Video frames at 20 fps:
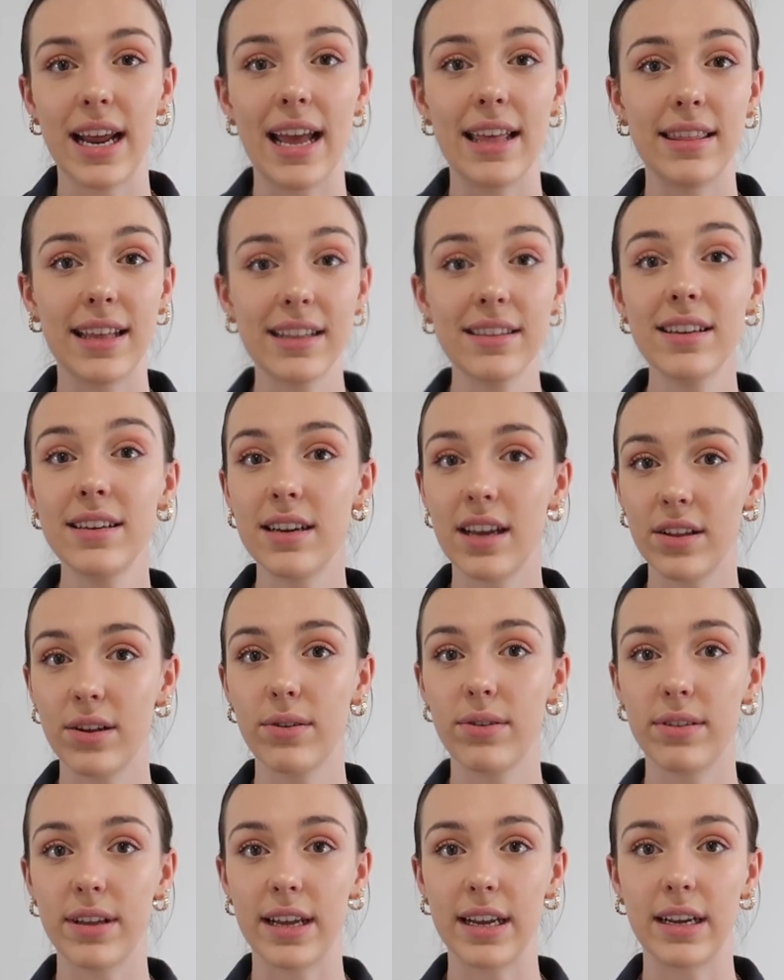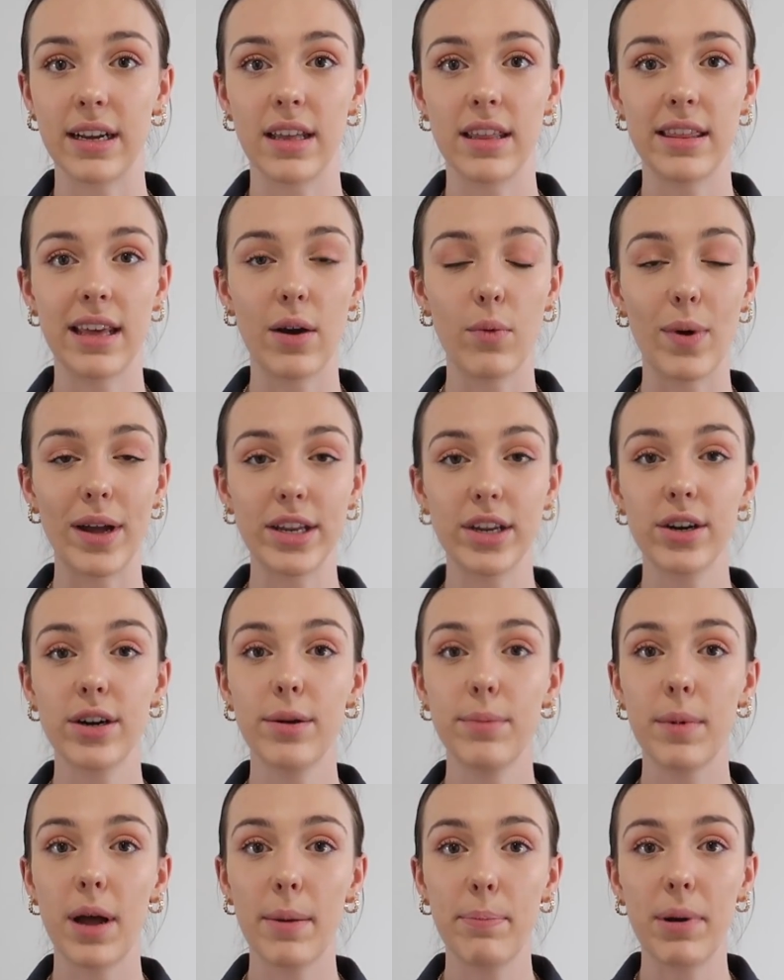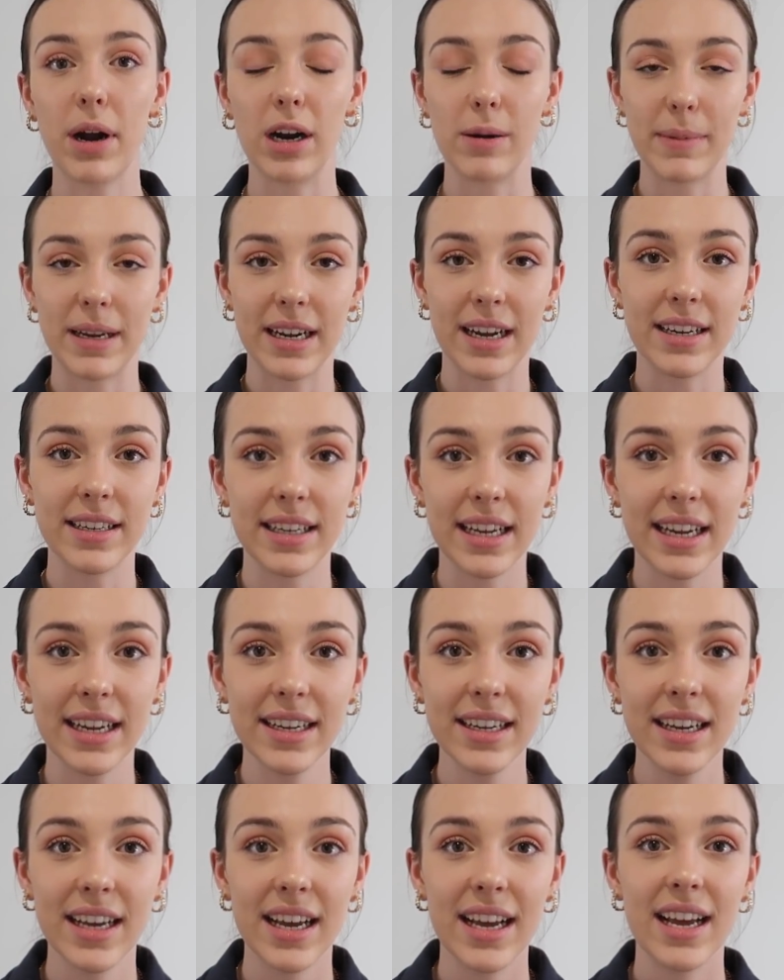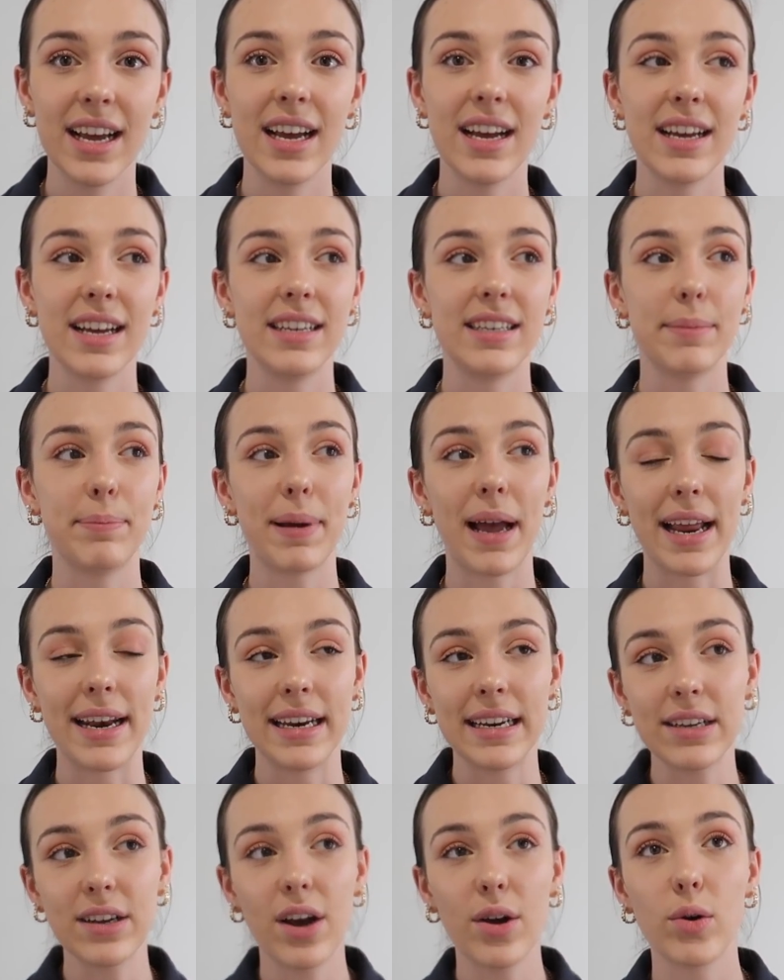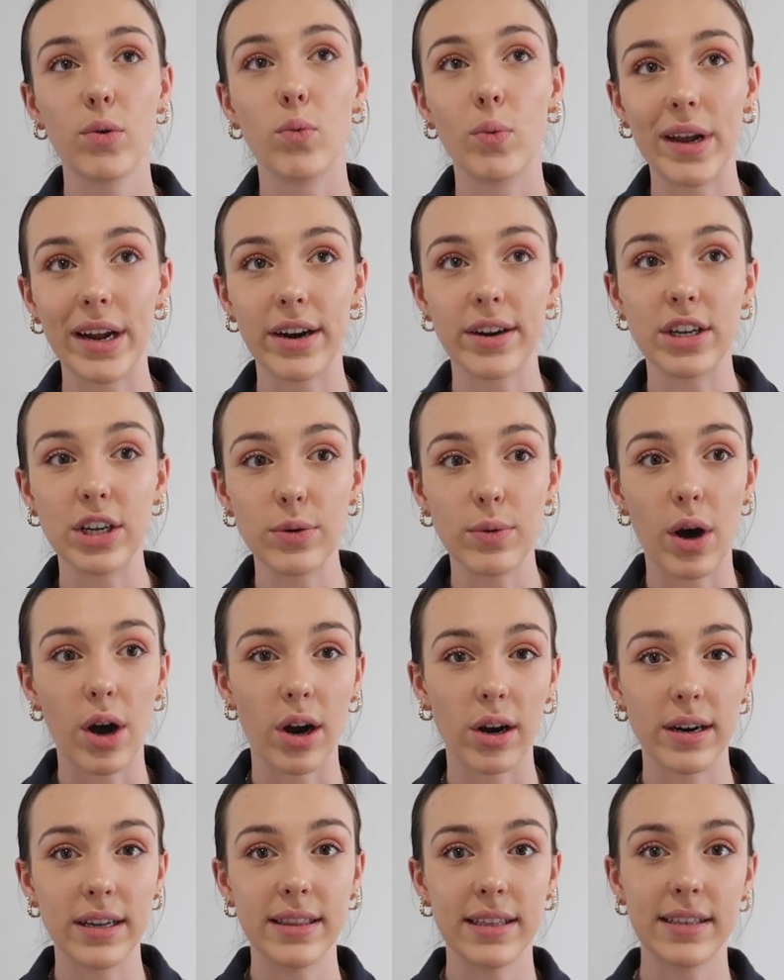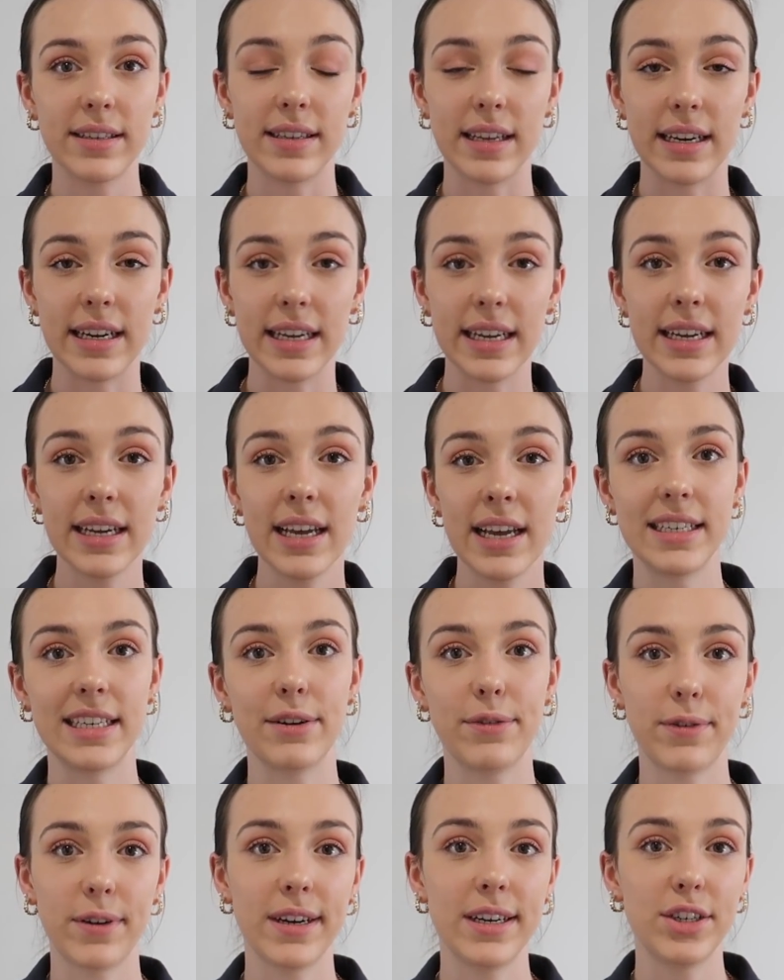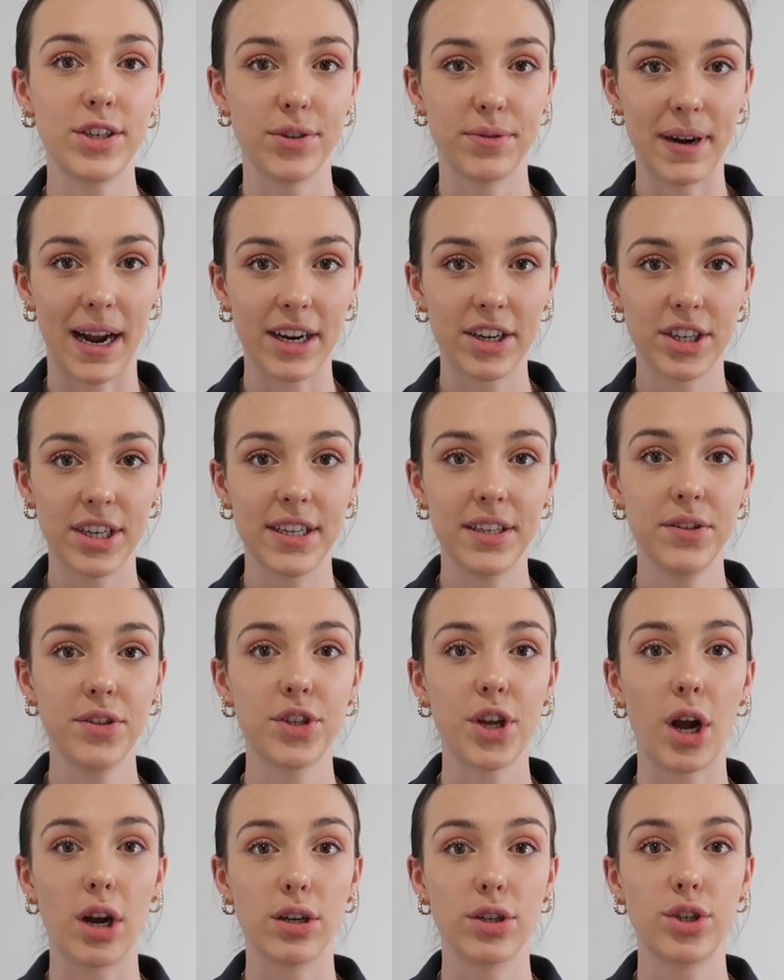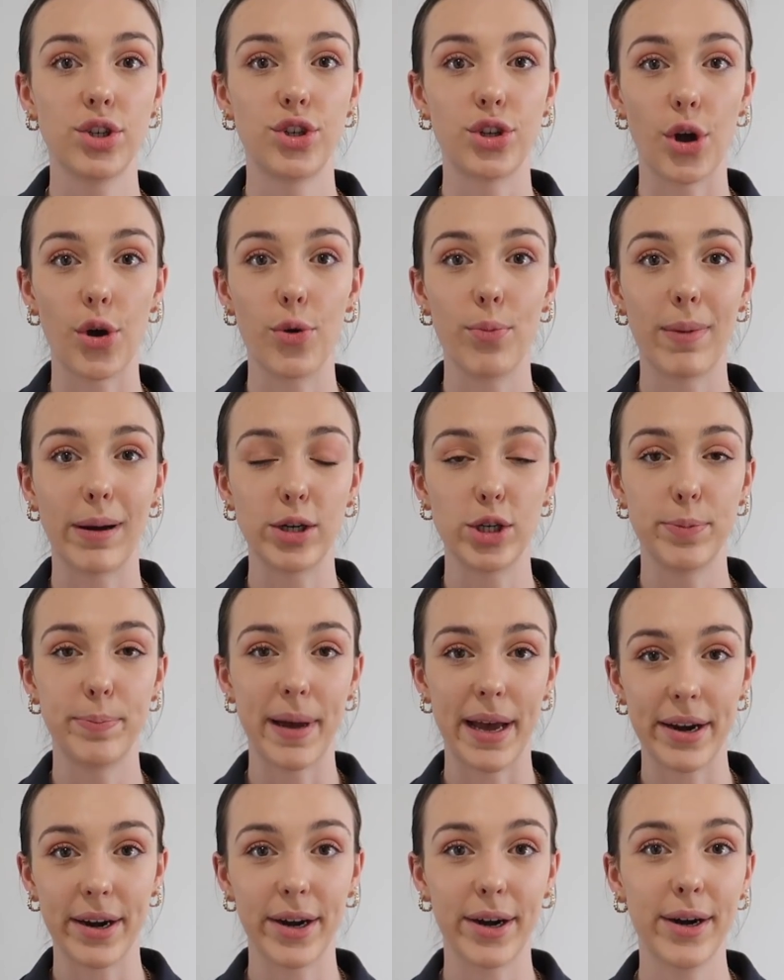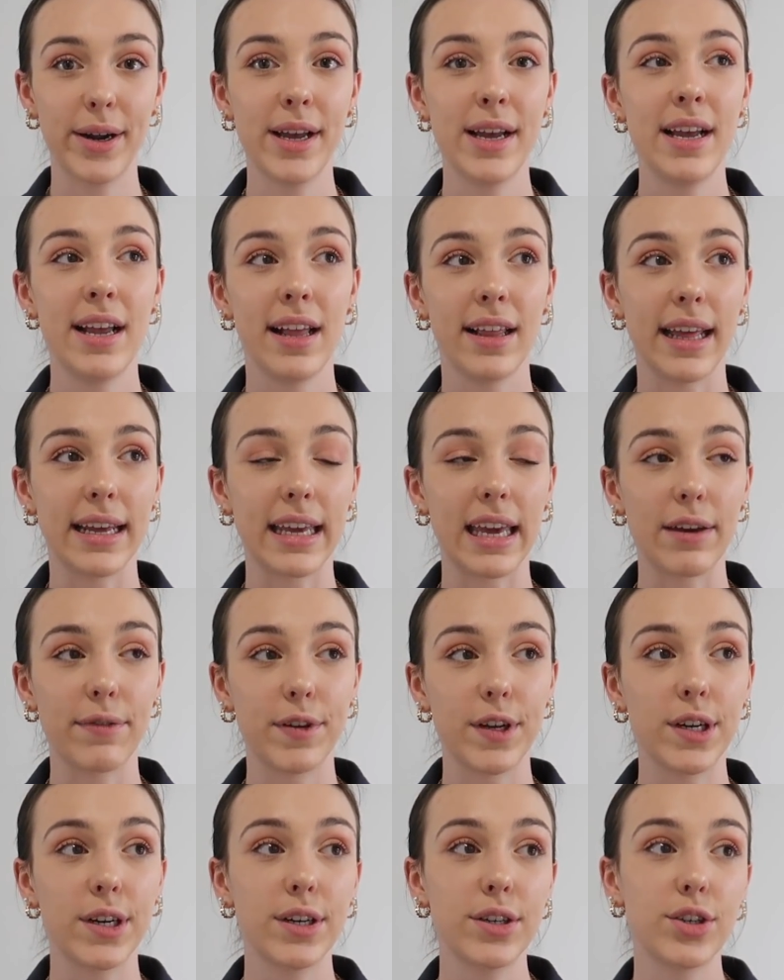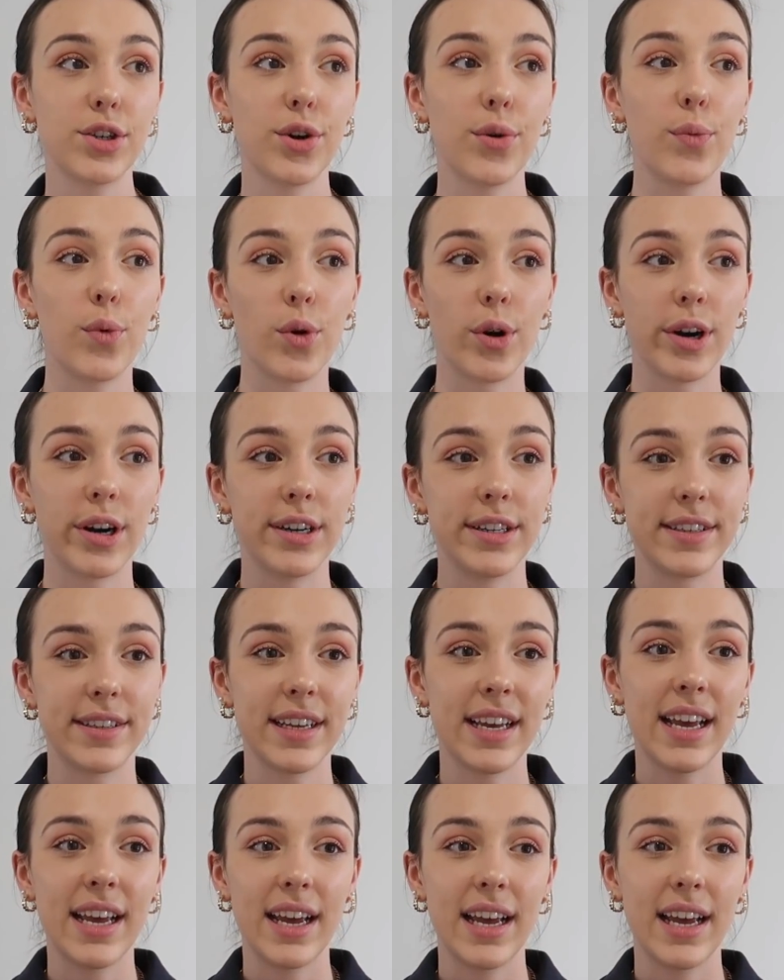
And that's another thing, that when you're apartment hunting, depending on where you are in the city, different directions are so much better. Like if you're towards